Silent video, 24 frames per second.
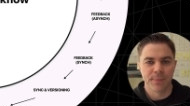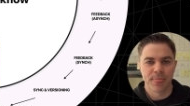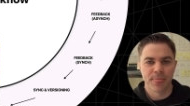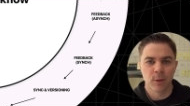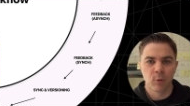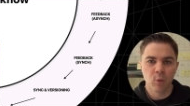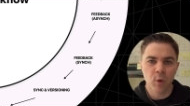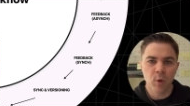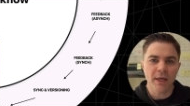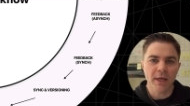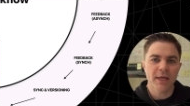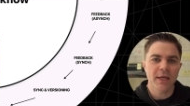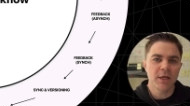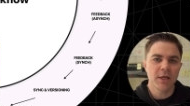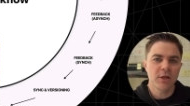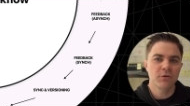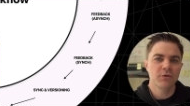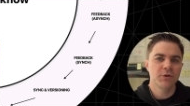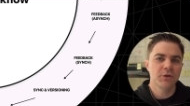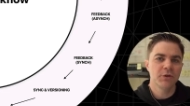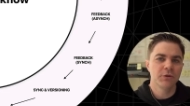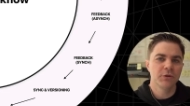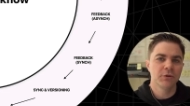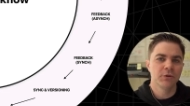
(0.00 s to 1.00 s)
What can you
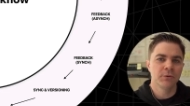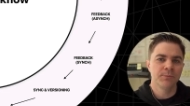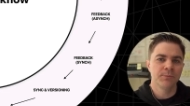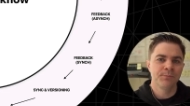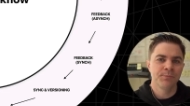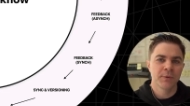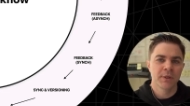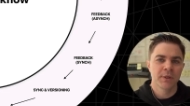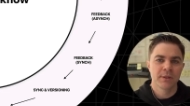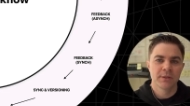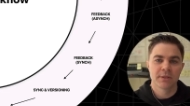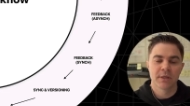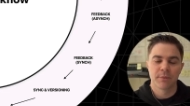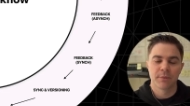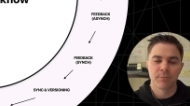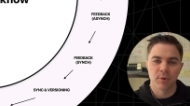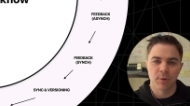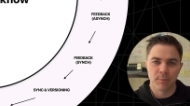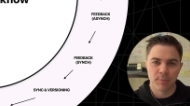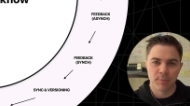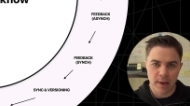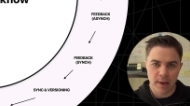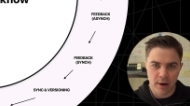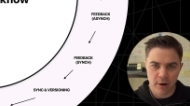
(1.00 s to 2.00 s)
do to
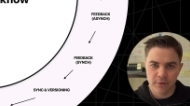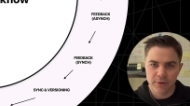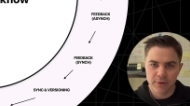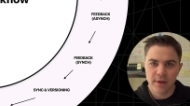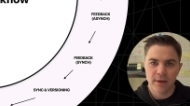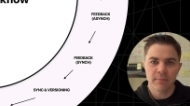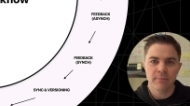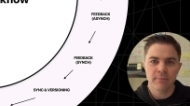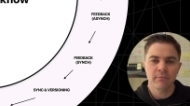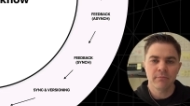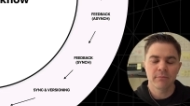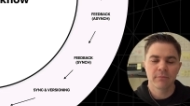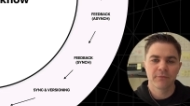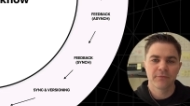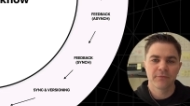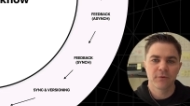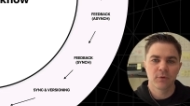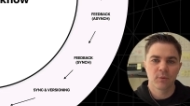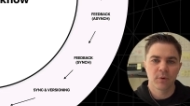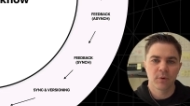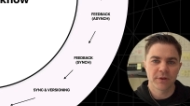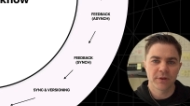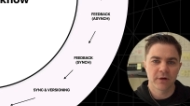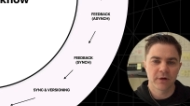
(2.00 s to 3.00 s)
prepare them for
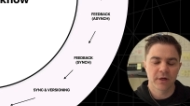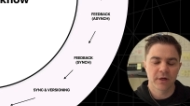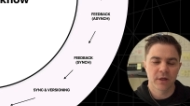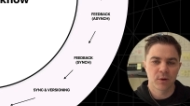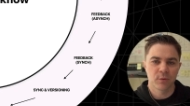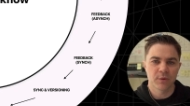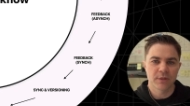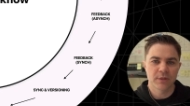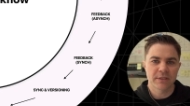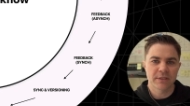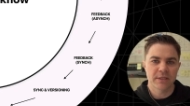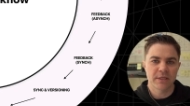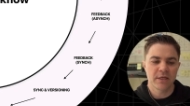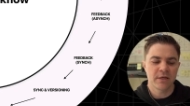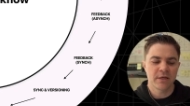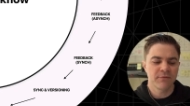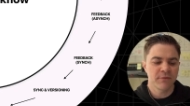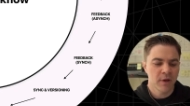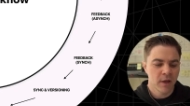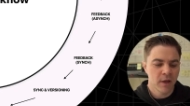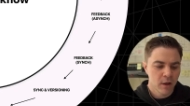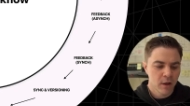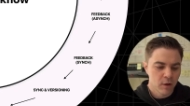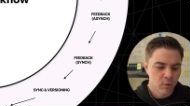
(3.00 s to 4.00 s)
what they're going to receive?
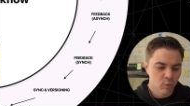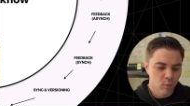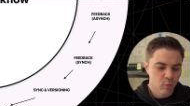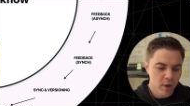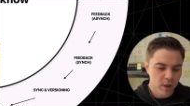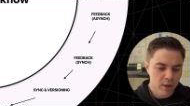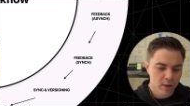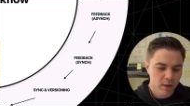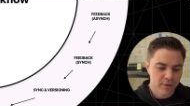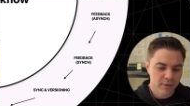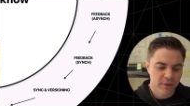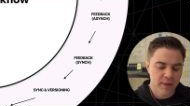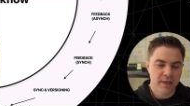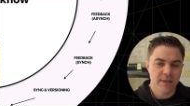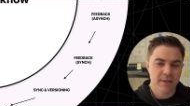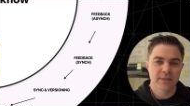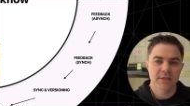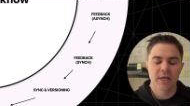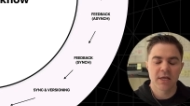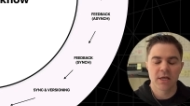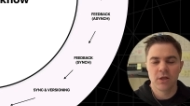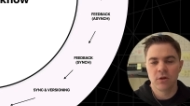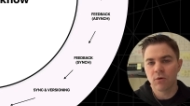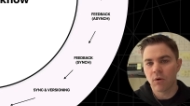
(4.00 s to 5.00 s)
What things
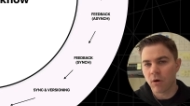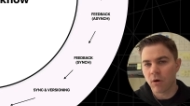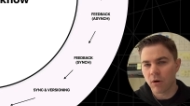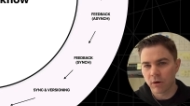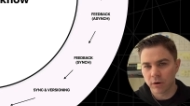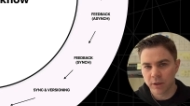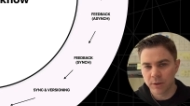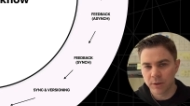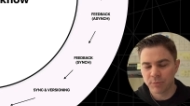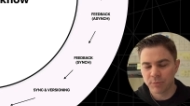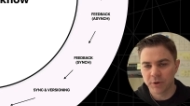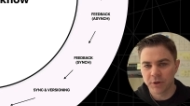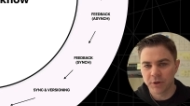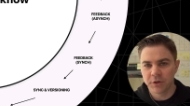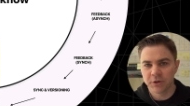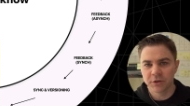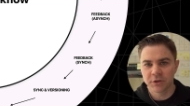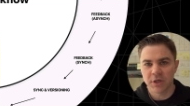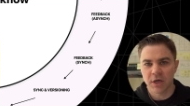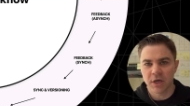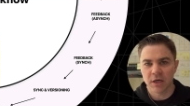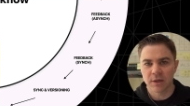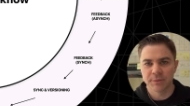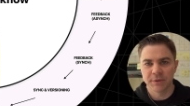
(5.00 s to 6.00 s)
can you already put in your
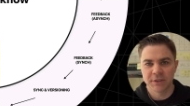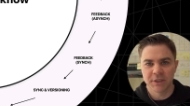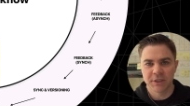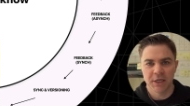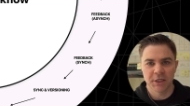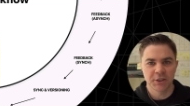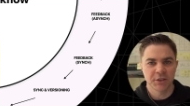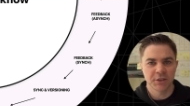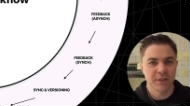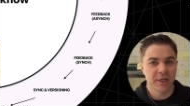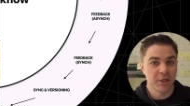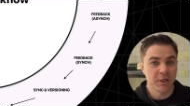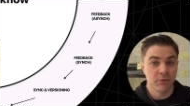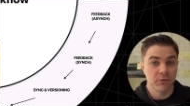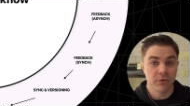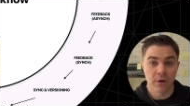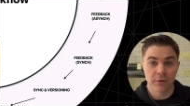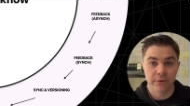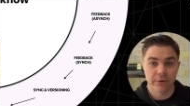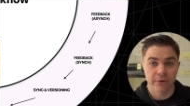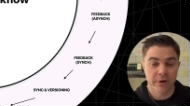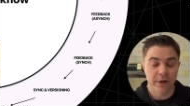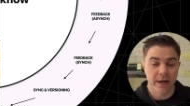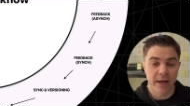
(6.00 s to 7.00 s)
documentation that you know they're
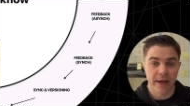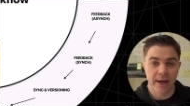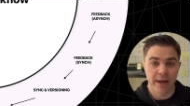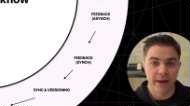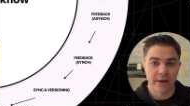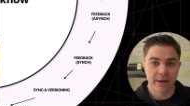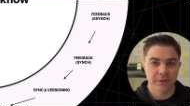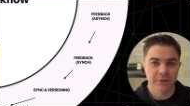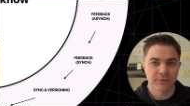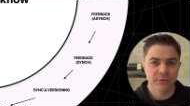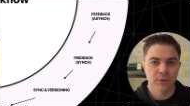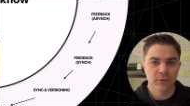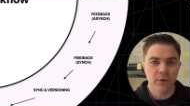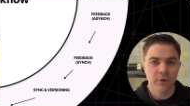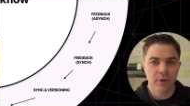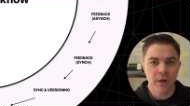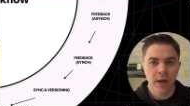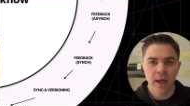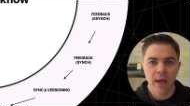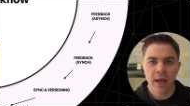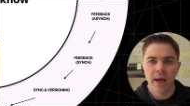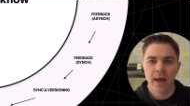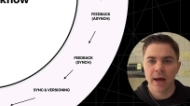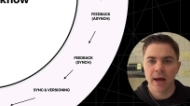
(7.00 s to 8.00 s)
going to ask for?
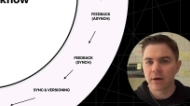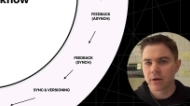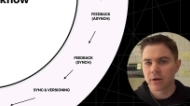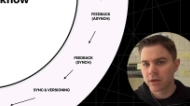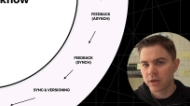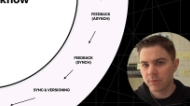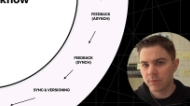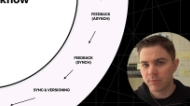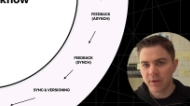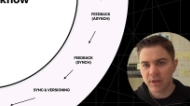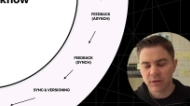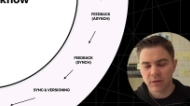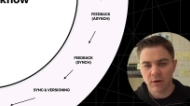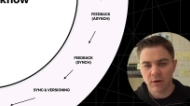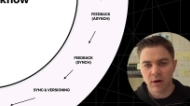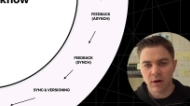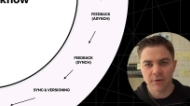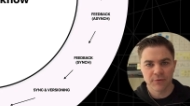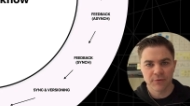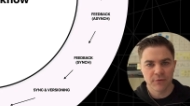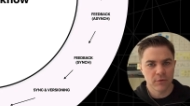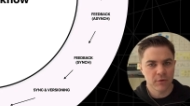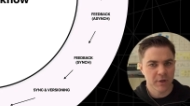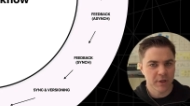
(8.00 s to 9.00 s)
How can you be
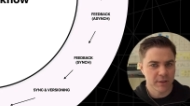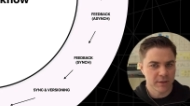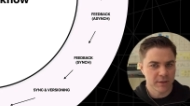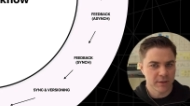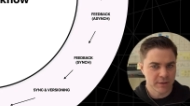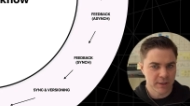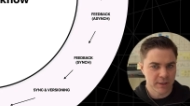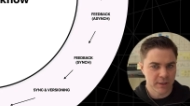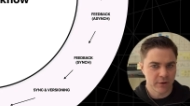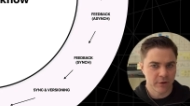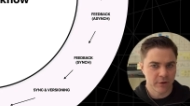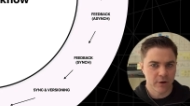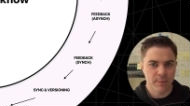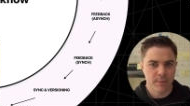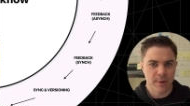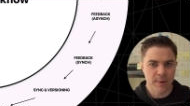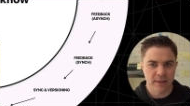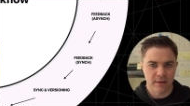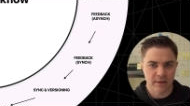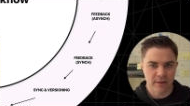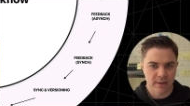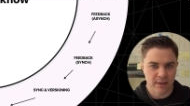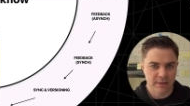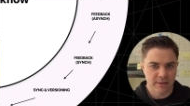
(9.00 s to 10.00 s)
thoughtful and considerate about the
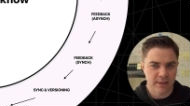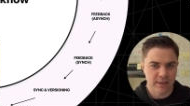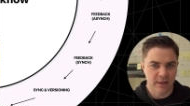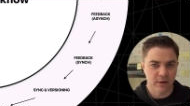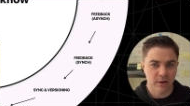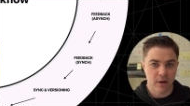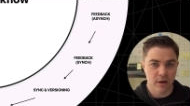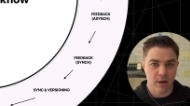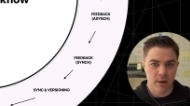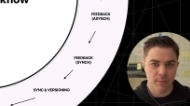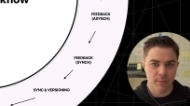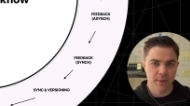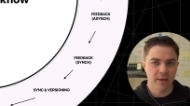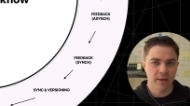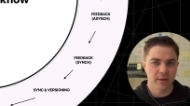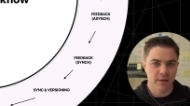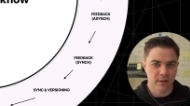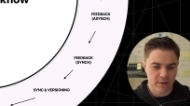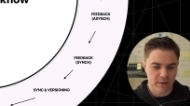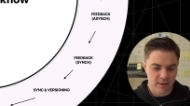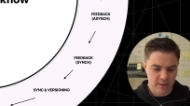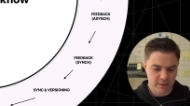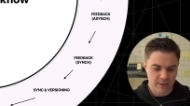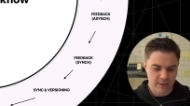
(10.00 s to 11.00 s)
things that are coming and the
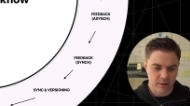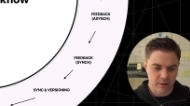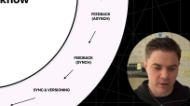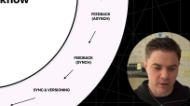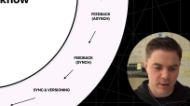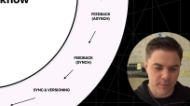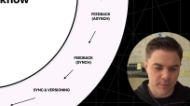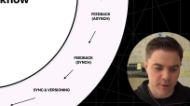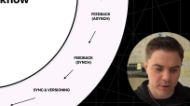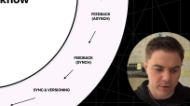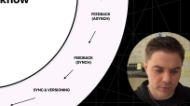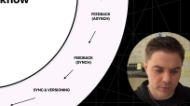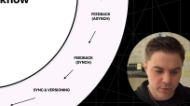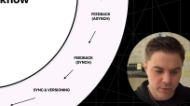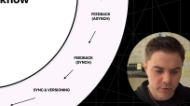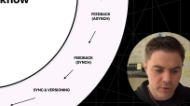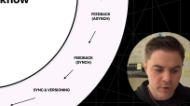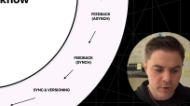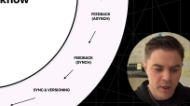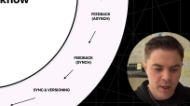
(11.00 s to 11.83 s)
things that are coming through?